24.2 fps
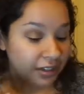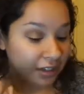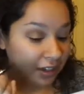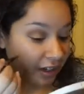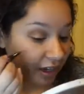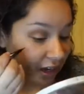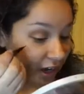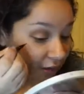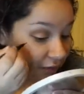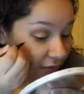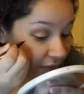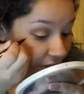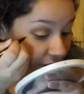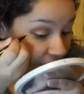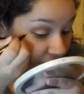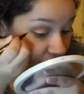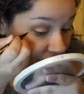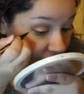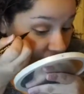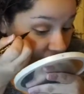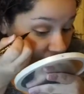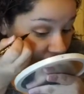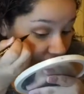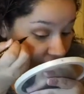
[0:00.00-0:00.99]
Like, I really
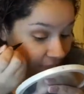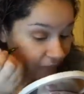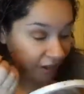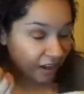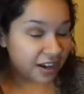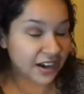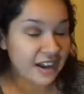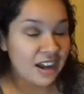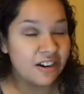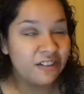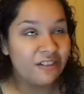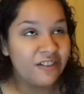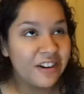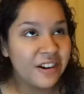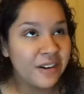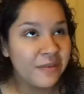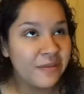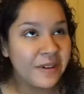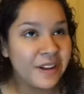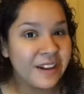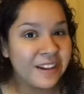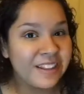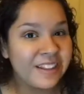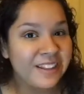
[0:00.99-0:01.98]
want them, and I don't want to
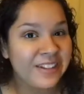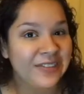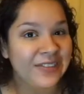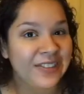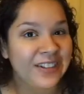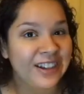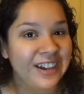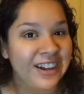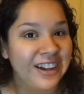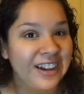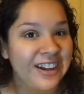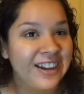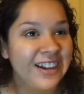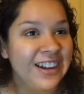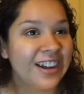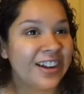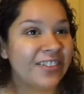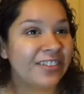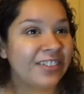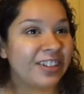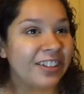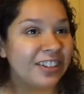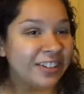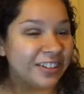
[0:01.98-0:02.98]
make them. Like, I
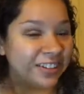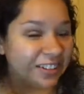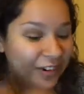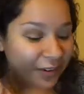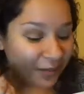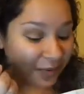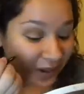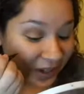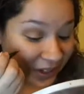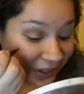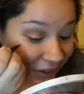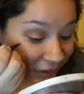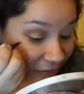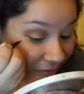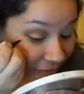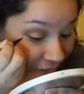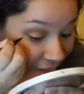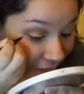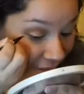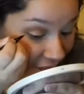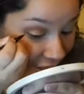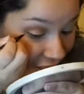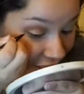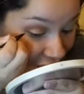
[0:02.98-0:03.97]
really don't want to make them.
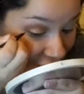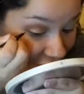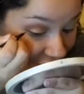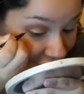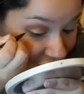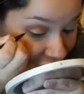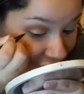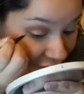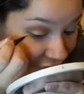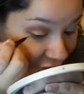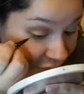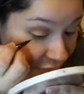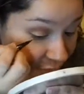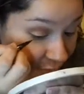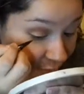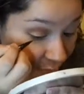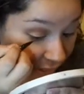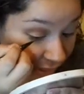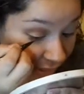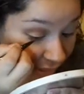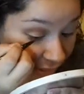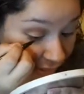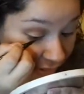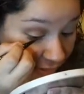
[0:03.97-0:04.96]
I'd rather just
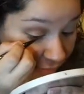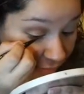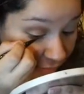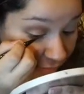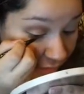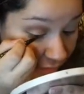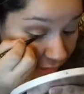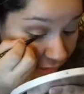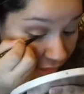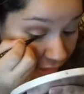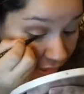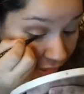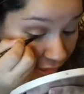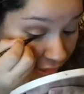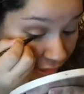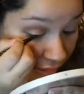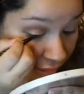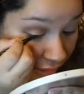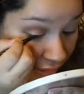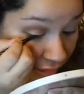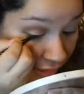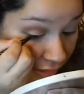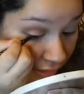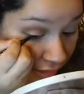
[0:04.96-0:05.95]
buy them.
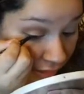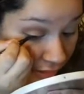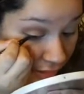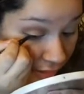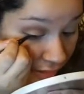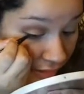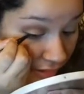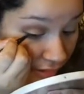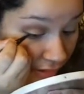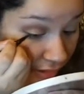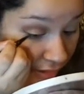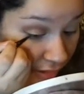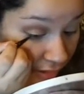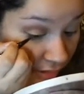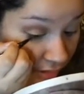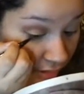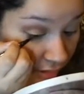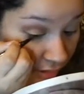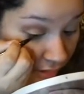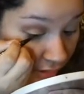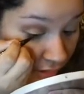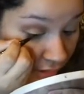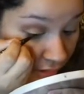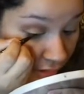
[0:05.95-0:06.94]
And
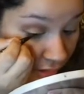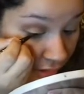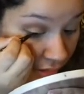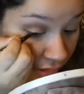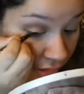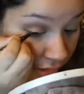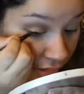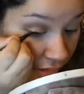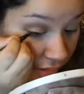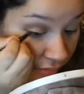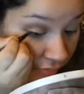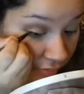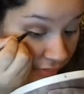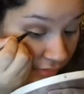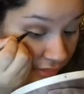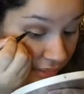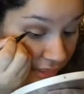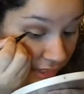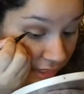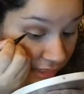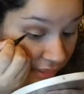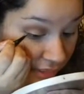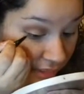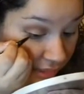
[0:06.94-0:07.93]
I was
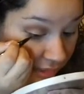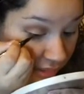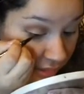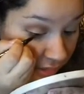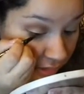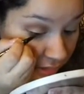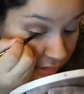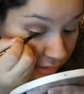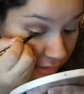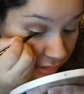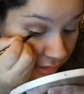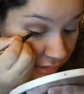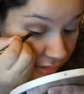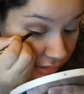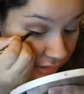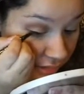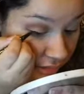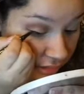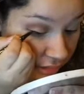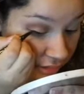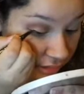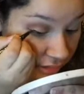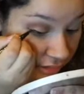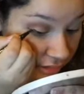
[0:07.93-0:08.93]
asking her, I was like,
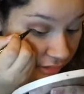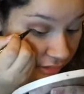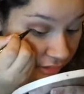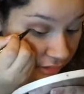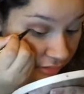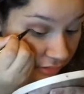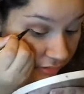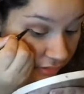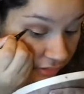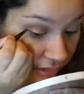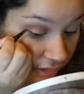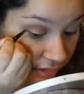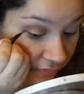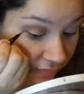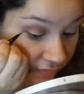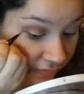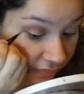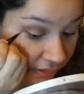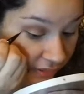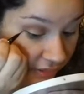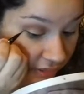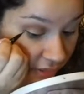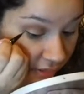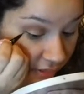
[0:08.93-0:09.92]
do you know that if
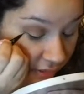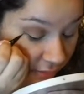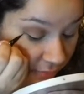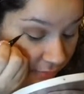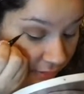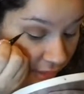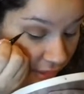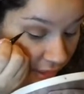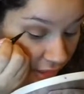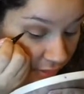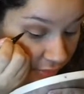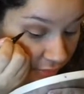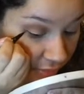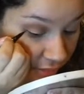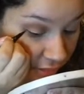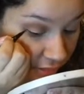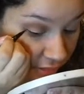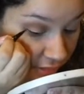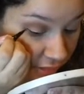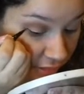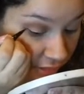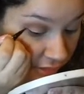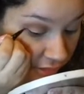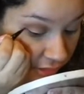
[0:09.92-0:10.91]
they sell them in
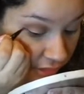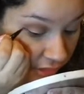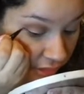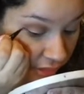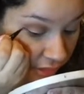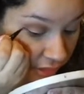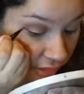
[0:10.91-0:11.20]
Albertsons?